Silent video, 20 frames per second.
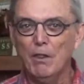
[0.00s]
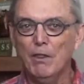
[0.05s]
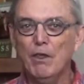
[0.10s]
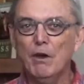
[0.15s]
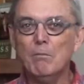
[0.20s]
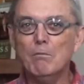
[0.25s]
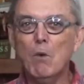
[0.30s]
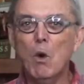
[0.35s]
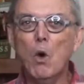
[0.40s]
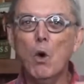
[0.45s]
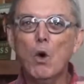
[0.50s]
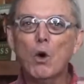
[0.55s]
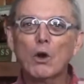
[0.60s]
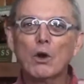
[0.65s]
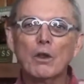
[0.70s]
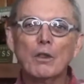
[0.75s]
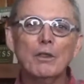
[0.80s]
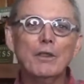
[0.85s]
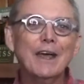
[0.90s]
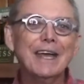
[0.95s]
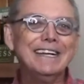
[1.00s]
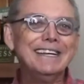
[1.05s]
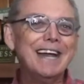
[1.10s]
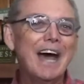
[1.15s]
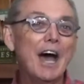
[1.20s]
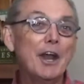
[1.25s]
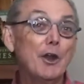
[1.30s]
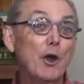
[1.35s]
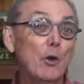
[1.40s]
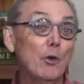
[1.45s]
the more they
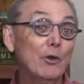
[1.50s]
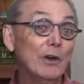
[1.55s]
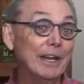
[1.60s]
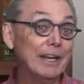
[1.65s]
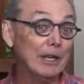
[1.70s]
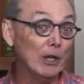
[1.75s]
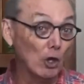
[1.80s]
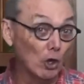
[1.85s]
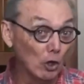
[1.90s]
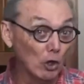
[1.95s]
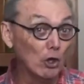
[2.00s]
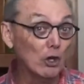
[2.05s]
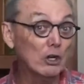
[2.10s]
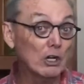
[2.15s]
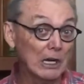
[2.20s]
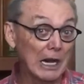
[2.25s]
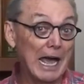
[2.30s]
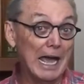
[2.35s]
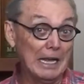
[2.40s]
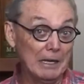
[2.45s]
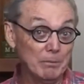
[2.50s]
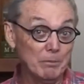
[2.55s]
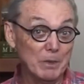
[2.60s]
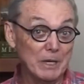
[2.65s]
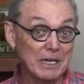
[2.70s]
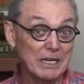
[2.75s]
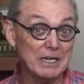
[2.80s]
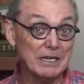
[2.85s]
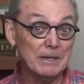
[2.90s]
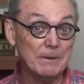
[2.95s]
not only look like
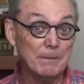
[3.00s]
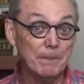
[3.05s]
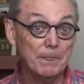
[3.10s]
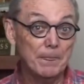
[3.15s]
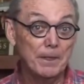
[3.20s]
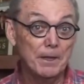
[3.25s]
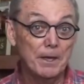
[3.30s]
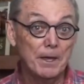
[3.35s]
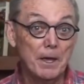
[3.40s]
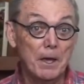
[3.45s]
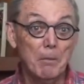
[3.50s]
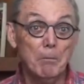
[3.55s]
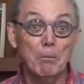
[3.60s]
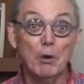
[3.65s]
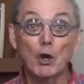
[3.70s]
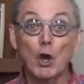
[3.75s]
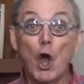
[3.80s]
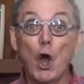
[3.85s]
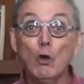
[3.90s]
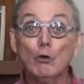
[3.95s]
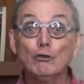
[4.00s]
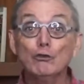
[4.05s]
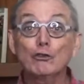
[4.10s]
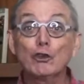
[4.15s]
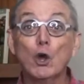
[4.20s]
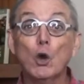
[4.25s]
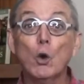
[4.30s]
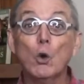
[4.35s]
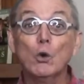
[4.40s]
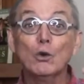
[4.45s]
me, but
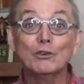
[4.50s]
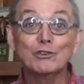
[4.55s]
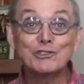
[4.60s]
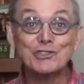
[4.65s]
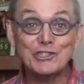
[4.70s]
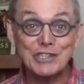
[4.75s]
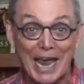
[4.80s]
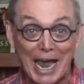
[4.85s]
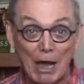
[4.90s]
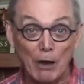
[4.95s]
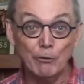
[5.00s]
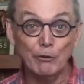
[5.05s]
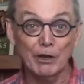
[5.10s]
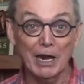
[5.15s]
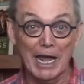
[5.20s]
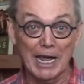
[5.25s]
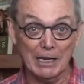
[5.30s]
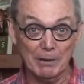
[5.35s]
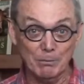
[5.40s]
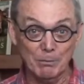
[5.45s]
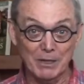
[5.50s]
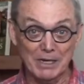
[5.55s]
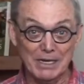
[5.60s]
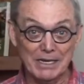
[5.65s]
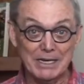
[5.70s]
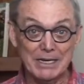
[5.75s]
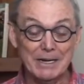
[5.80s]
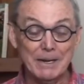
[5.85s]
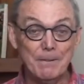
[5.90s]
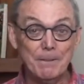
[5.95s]
also sound like
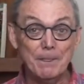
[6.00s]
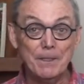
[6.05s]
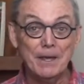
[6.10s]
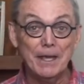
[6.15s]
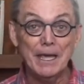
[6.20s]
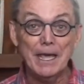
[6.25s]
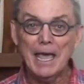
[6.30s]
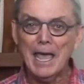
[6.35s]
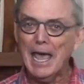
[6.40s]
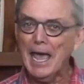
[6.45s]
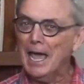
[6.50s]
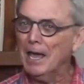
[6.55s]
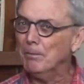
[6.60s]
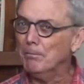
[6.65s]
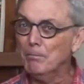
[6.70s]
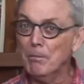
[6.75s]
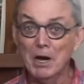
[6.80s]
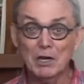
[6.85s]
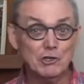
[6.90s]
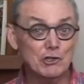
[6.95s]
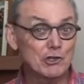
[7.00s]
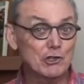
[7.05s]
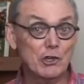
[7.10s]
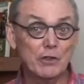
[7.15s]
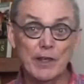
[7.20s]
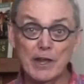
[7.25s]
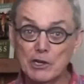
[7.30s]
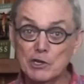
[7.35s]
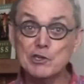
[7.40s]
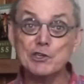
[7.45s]
me, and much
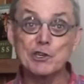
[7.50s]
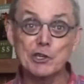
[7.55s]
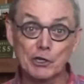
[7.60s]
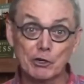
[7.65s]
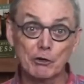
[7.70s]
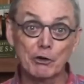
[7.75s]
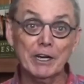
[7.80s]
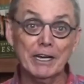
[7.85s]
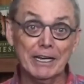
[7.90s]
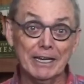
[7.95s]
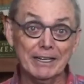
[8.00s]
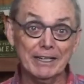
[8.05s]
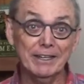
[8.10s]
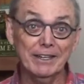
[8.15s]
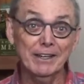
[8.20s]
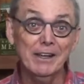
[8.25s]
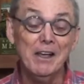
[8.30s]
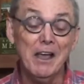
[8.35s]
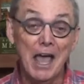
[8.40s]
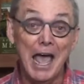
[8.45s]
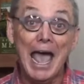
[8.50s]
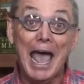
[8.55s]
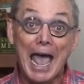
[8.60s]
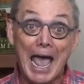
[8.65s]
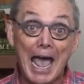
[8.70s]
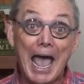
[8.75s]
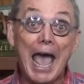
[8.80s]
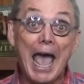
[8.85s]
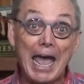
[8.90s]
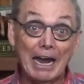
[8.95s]
to their chagrin,
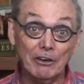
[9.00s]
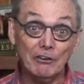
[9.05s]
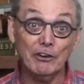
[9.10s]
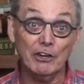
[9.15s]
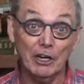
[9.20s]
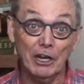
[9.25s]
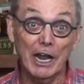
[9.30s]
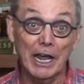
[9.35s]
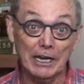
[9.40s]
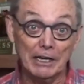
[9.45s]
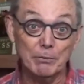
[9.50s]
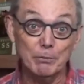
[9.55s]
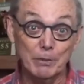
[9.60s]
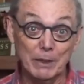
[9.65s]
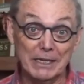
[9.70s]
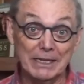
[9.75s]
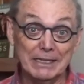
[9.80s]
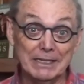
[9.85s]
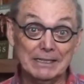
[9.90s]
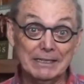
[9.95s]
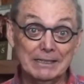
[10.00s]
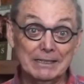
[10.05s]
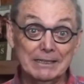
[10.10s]
act like me.